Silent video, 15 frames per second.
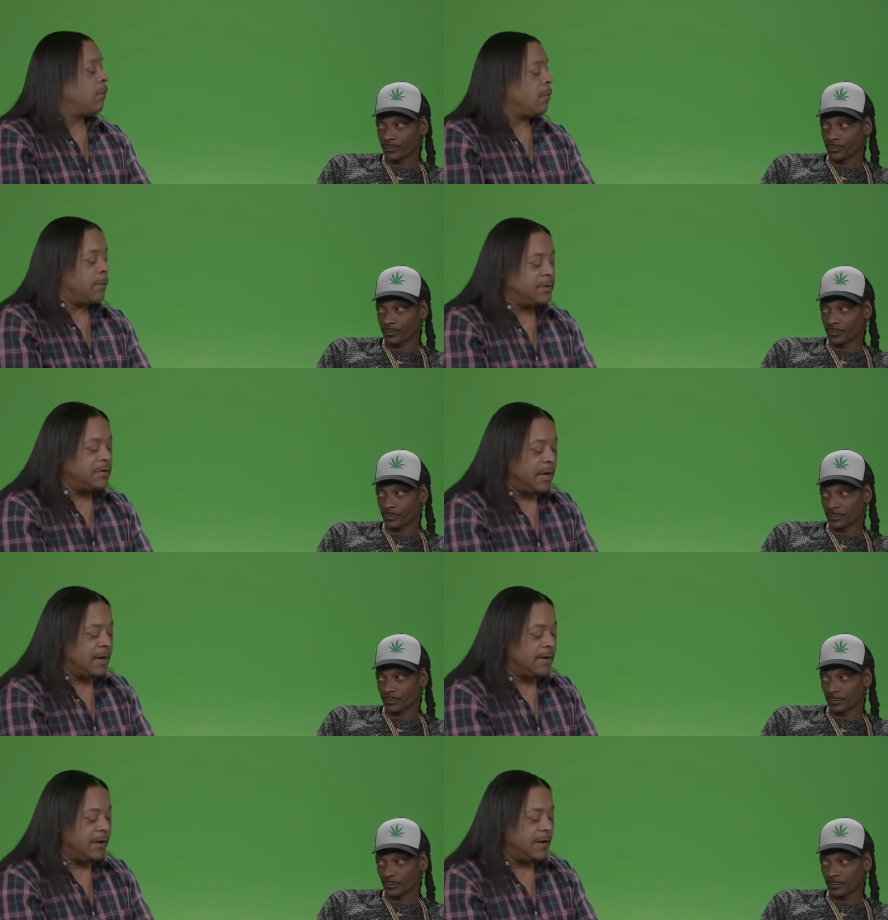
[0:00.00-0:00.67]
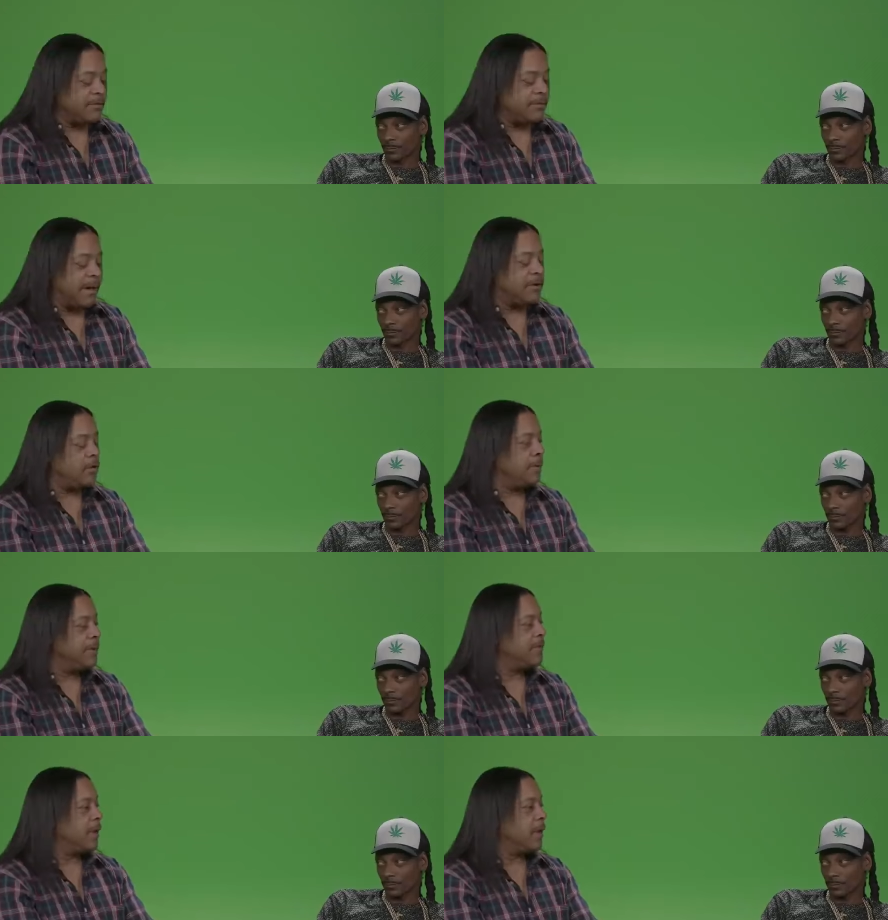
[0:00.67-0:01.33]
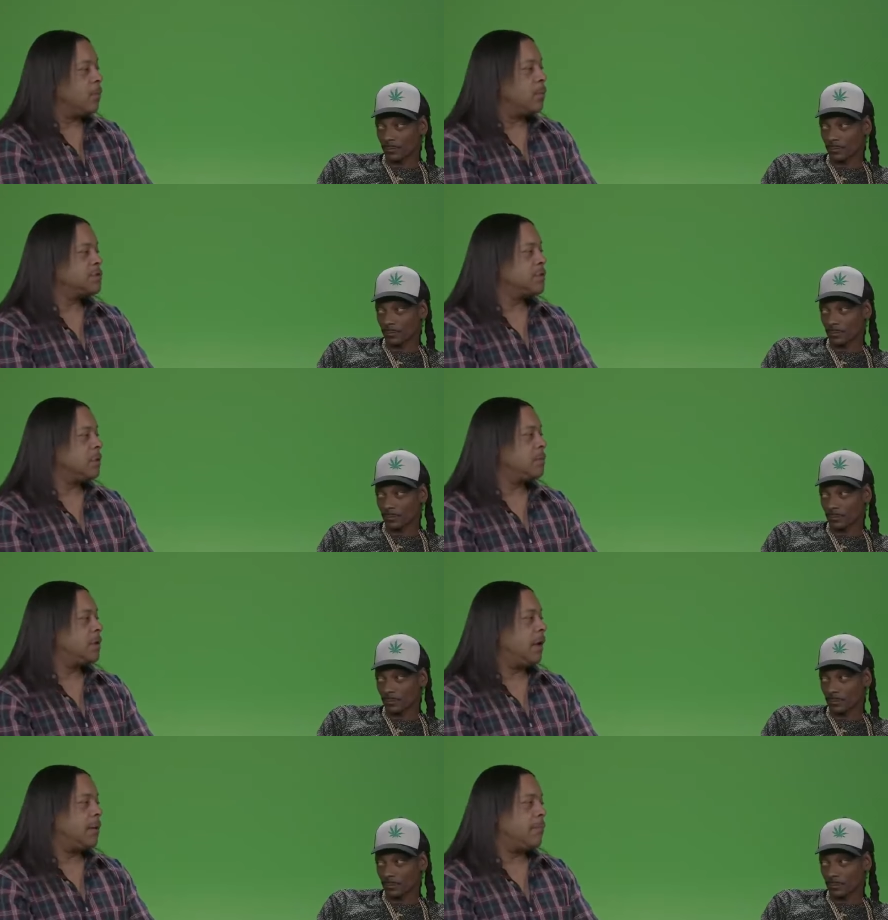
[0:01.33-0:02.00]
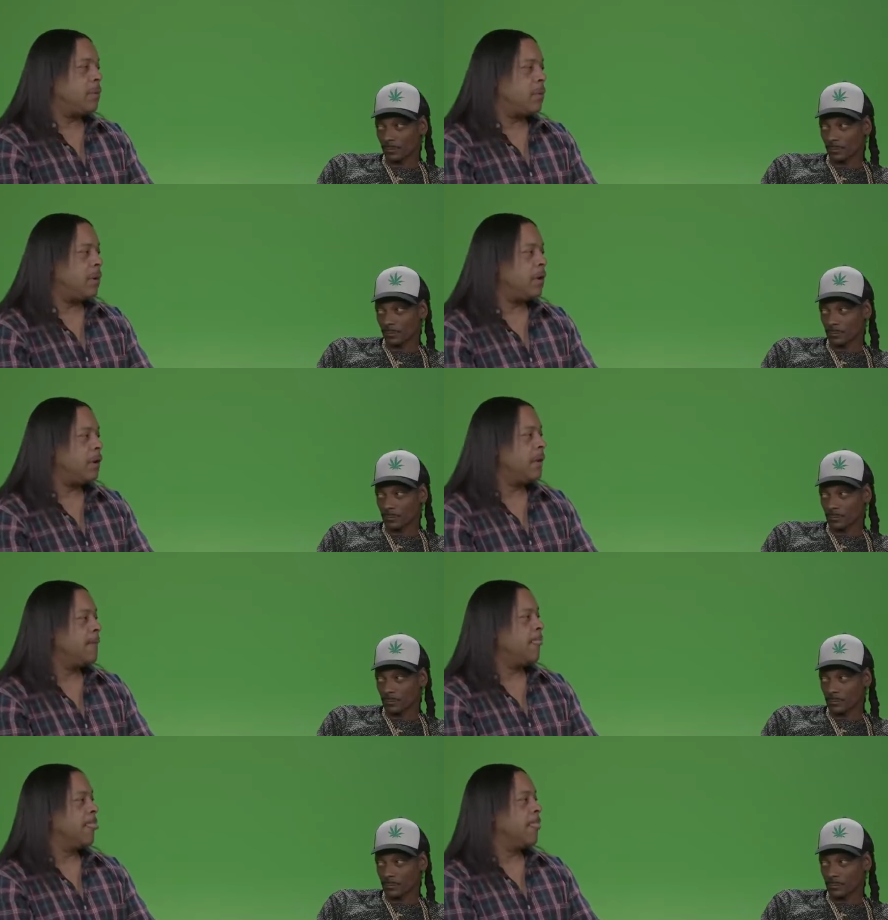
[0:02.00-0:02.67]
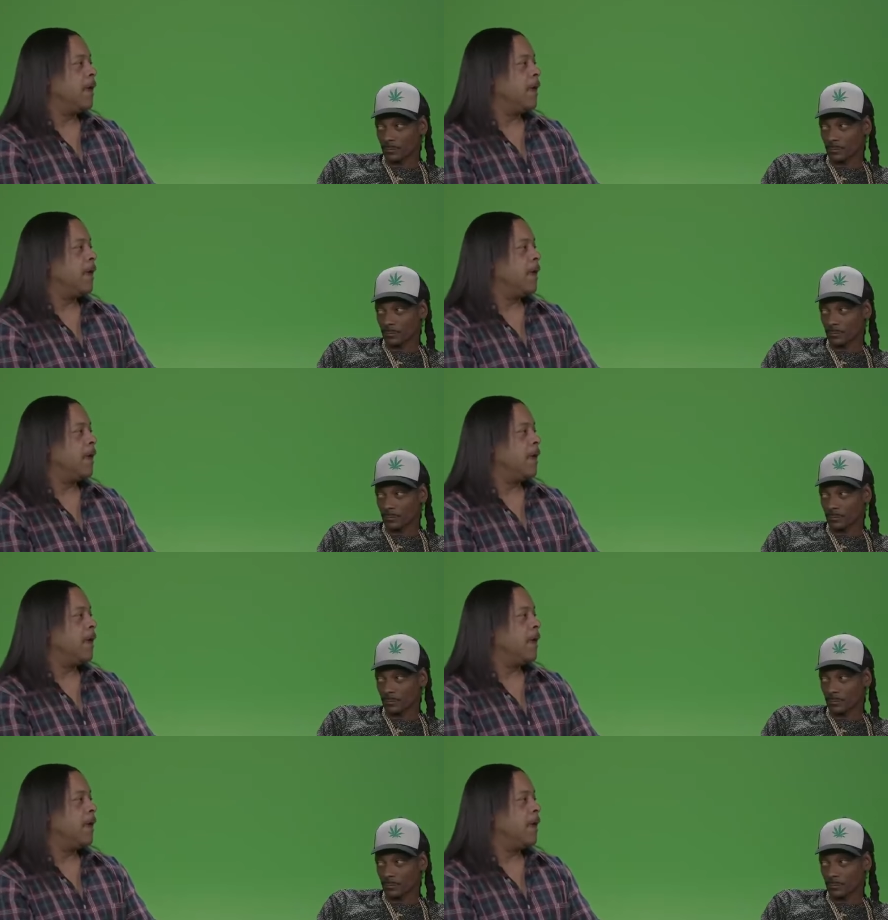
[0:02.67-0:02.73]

Speaker 1: So when we tell these niggas, man, don't be thinking with your dick, boy.